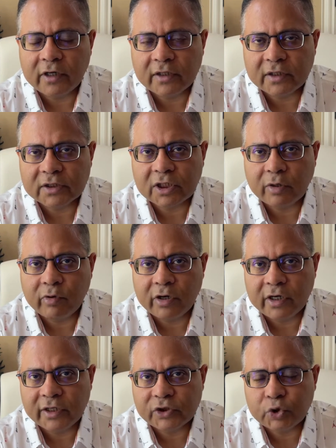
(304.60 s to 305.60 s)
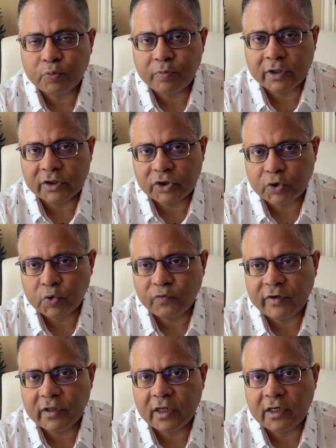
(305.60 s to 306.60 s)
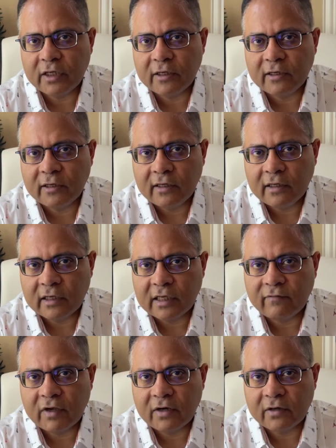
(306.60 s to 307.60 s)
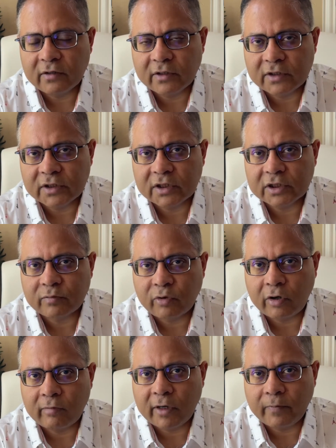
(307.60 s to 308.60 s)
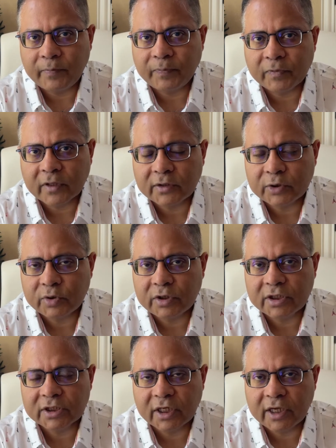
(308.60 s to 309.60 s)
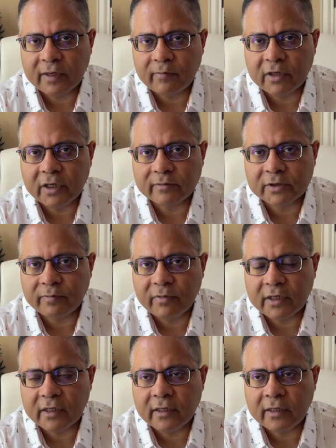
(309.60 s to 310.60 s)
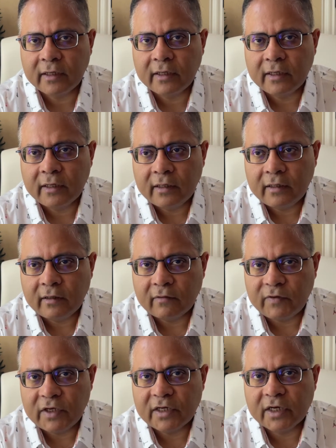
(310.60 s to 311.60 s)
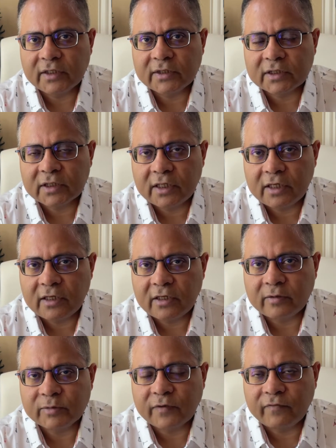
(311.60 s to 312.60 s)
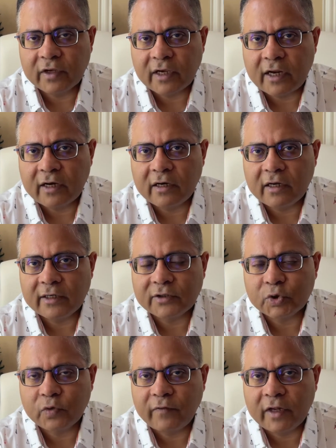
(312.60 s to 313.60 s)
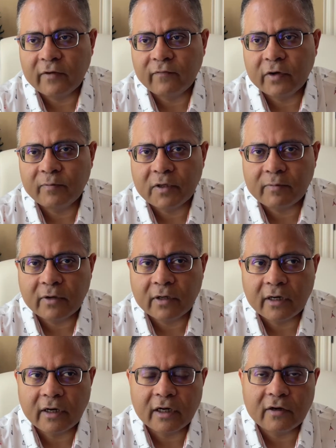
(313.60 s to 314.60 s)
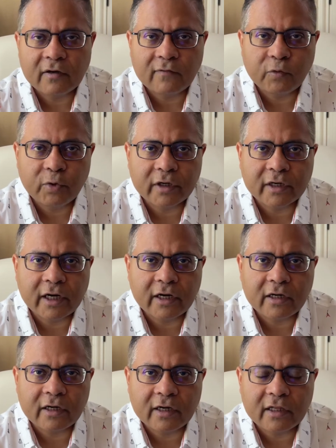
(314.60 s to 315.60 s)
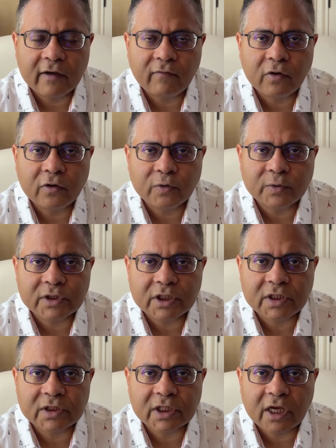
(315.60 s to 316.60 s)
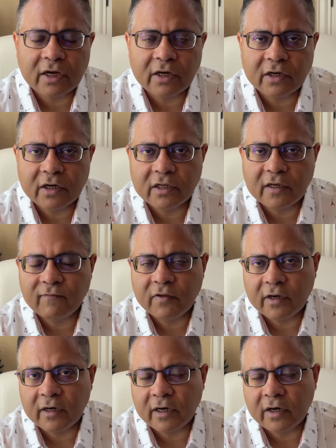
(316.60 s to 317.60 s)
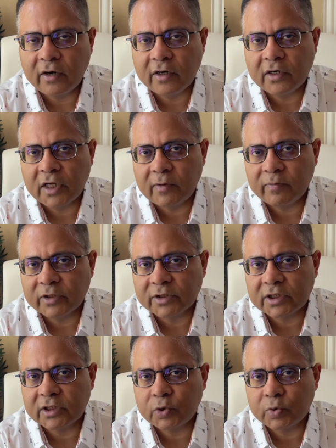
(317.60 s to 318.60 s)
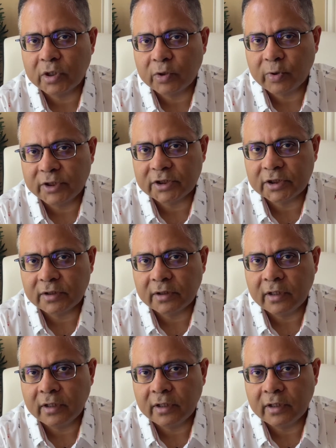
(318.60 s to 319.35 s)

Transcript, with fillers: and the stubbornness to pursue with any given research problem so this again becomes a big weakness in terms of the candidate. So whenever people are interviewing a candidate, they want to see this candidate give their 110% to the question.